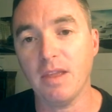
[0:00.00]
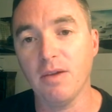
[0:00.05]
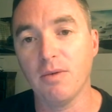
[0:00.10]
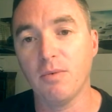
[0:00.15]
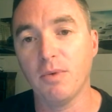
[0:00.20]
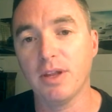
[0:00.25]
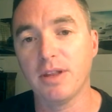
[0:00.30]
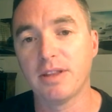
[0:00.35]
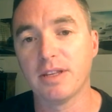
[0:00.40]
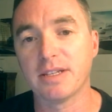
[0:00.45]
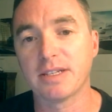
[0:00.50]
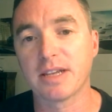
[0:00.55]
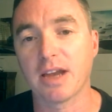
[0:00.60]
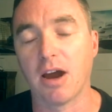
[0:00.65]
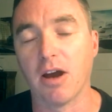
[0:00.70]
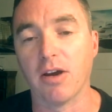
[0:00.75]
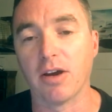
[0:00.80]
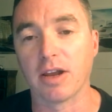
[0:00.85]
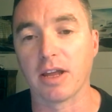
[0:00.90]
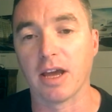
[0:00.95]
with this
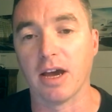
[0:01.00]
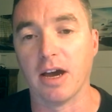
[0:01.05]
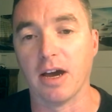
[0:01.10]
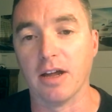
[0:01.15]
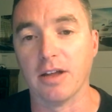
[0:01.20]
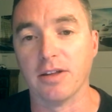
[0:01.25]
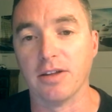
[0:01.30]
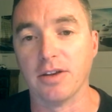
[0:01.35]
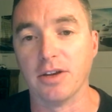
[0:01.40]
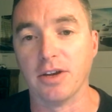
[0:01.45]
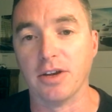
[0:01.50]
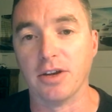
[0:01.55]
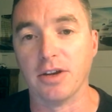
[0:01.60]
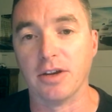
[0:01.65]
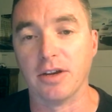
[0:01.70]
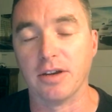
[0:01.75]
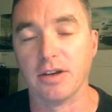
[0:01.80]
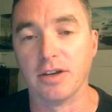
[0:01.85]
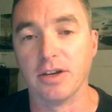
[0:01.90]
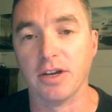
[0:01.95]
current car, the new
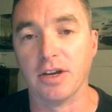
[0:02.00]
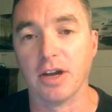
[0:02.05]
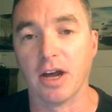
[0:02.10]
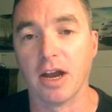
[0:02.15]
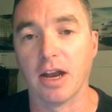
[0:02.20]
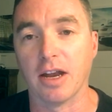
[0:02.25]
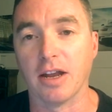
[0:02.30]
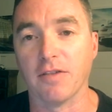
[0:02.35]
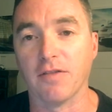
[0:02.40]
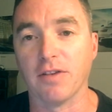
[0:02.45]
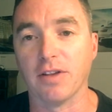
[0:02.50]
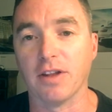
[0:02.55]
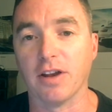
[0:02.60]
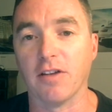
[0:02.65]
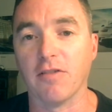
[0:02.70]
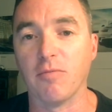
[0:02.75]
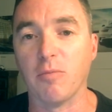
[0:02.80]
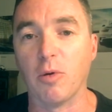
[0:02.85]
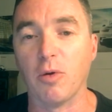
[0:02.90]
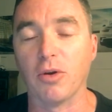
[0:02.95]
911 that
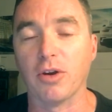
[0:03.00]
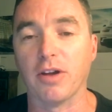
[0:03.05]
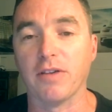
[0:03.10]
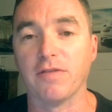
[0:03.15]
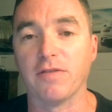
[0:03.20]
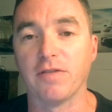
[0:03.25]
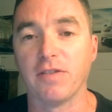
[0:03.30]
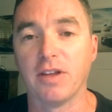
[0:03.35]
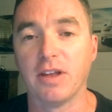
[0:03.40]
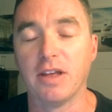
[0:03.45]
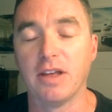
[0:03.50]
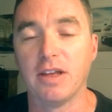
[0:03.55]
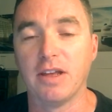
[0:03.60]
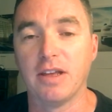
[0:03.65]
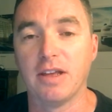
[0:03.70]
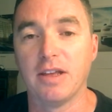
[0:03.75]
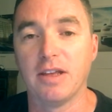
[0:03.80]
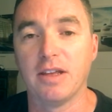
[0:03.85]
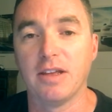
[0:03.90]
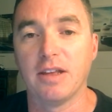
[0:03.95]
I've bought, I've
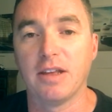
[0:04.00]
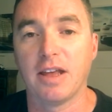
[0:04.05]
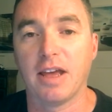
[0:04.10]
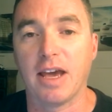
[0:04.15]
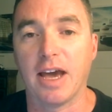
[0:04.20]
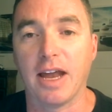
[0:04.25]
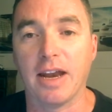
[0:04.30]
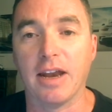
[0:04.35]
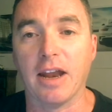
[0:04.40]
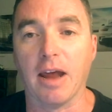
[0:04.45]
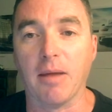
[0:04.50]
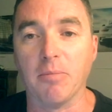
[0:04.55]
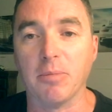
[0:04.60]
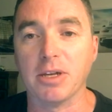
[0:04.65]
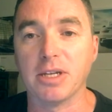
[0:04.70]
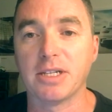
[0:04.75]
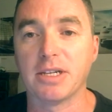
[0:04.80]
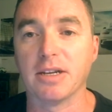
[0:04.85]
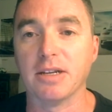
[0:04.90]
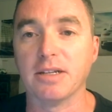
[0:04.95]
had an
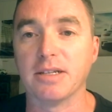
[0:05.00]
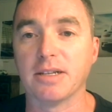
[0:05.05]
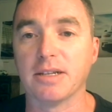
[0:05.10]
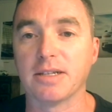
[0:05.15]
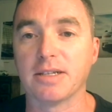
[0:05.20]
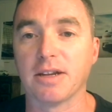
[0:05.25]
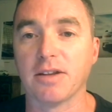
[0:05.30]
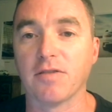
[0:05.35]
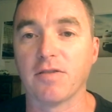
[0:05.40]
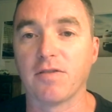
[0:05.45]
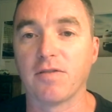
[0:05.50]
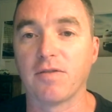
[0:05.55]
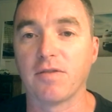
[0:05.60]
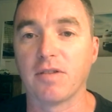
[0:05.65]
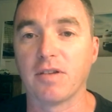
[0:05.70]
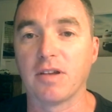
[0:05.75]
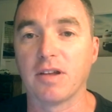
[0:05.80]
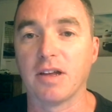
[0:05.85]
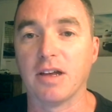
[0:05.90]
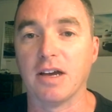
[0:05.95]
ambition to sort of
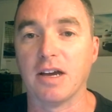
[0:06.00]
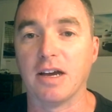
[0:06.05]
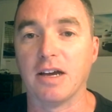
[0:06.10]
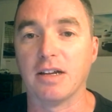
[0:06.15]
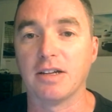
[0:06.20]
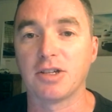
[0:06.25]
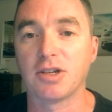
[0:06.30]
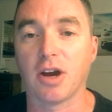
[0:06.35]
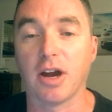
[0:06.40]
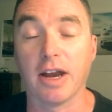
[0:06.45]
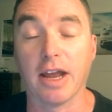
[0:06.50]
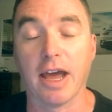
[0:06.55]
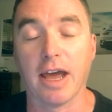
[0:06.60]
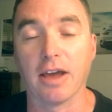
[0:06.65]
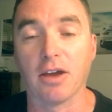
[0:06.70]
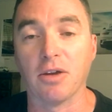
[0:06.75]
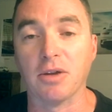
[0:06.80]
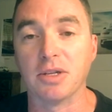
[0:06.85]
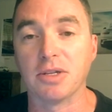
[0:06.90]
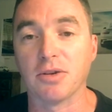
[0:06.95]
try to
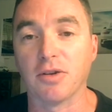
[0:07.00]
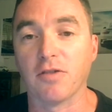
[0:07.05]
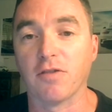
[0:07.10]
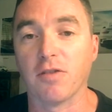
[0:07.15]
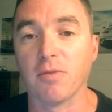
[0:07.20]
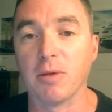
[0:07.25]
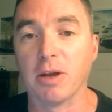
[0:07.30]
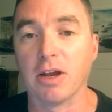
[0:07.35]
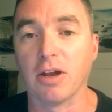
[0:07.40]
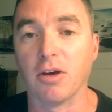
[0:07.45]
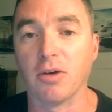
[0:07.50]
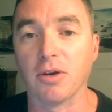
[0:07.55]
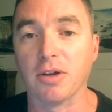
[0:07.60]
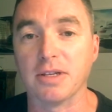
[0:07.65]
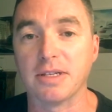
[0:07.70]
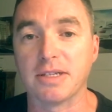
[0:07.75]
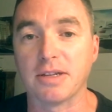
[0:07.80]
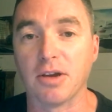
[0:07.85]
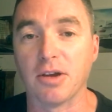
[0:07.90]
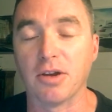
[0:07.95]
hang on to it for a bit longer.
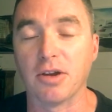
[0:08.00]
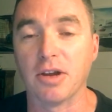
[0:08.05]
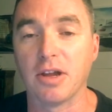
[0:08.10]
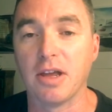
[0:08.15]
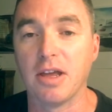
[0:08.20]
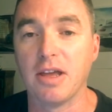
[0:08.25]
So